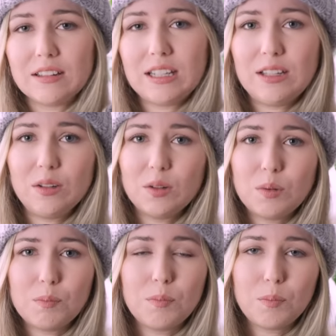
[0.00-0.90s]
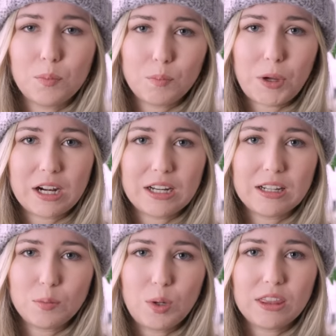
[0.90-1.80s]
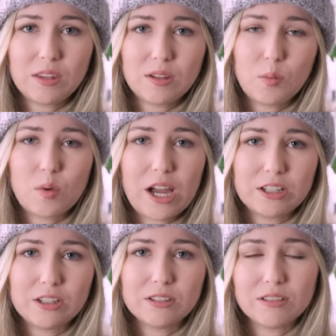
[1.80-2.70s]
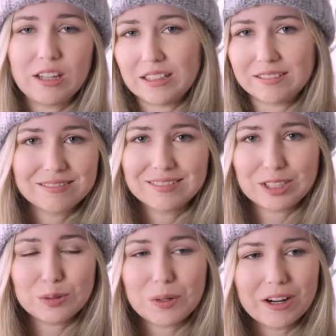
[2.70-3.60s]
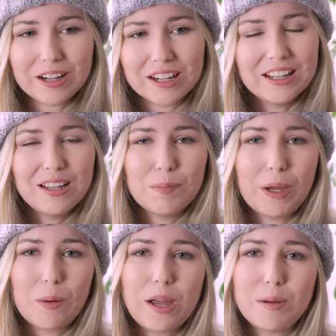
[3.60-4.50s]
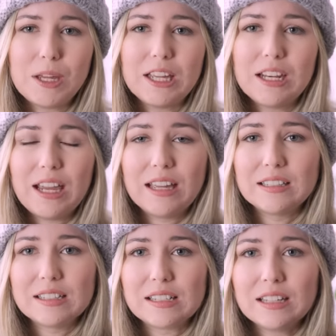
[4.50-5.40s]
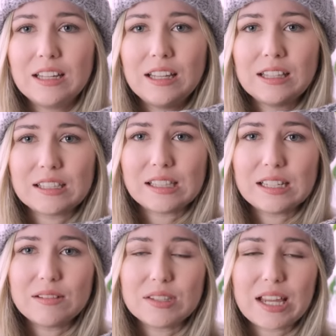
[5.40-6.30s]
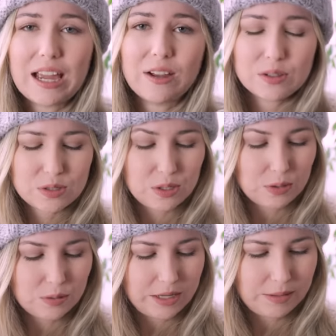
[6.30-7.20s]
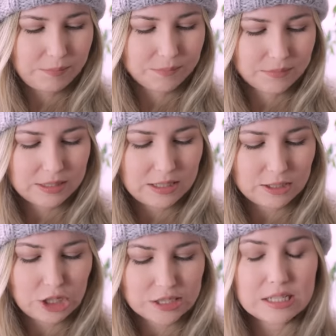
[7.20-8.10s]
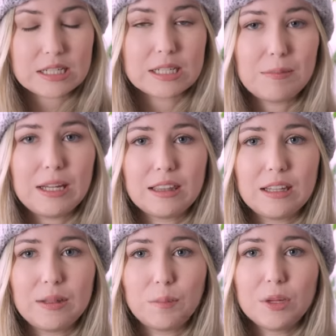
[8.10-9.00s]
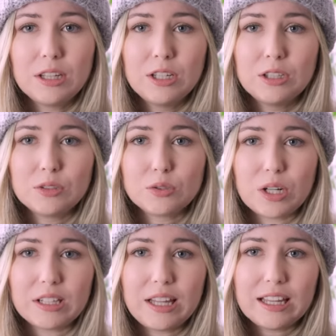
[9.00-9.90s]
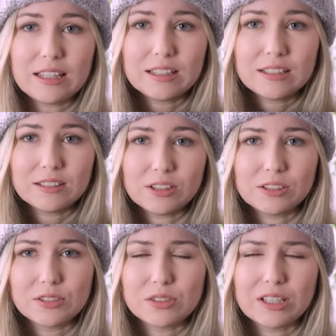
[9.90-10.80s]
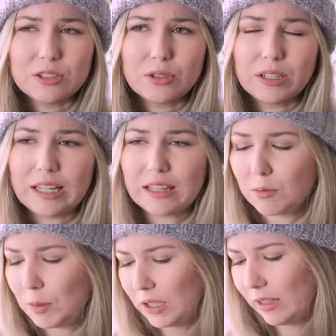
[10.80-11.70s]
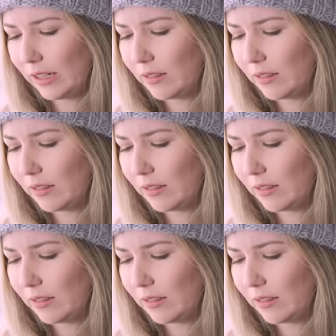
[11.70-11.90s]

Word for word: the body width wider than you are by quite a bit, and the sleeves I also um, adjusted to make them straight length, or it's not straight length, but like